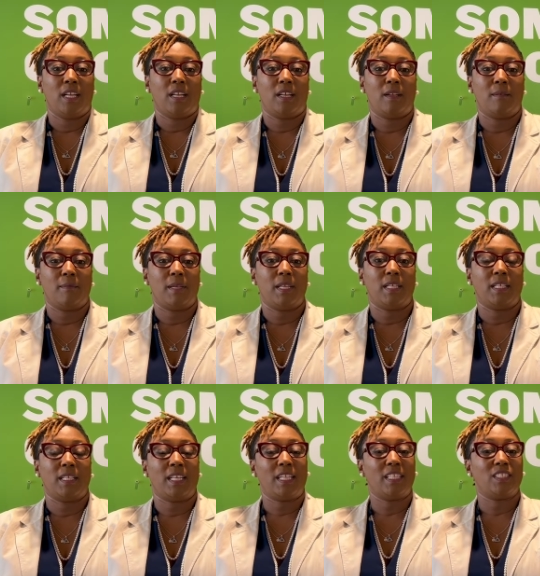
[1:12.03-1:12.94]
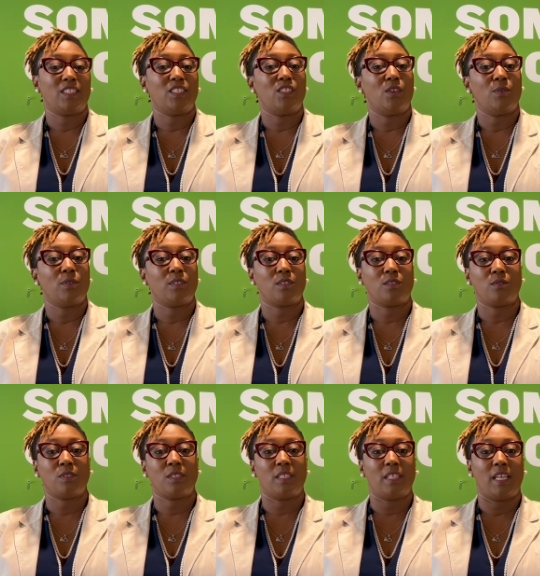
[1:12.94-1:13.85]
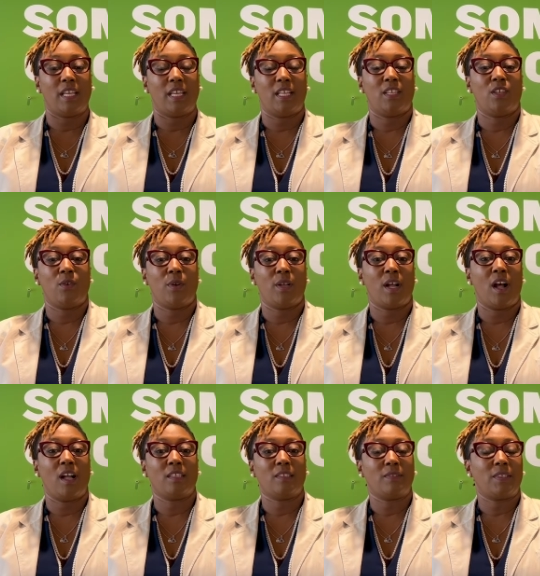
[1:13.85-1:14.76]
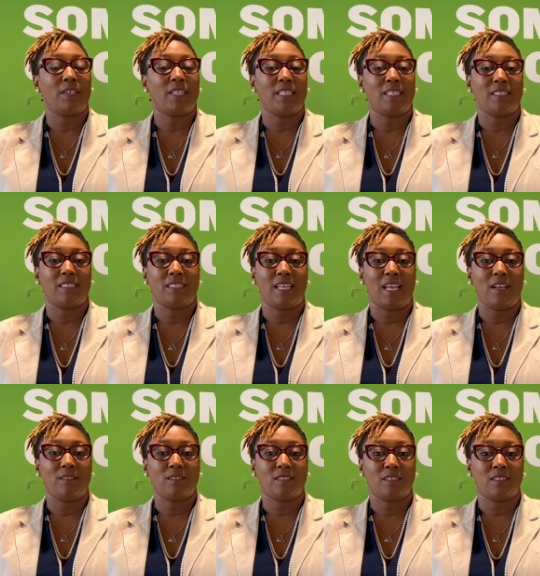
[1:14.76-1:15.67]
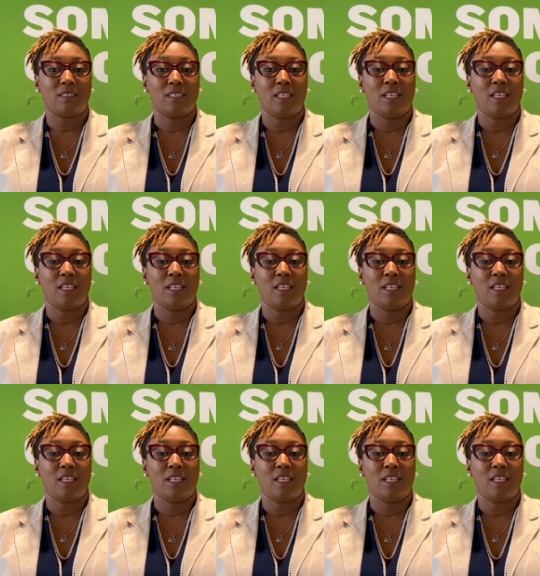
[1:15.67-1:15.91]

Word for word: um, uh, getting to know a student and knowing all of their ins and outs.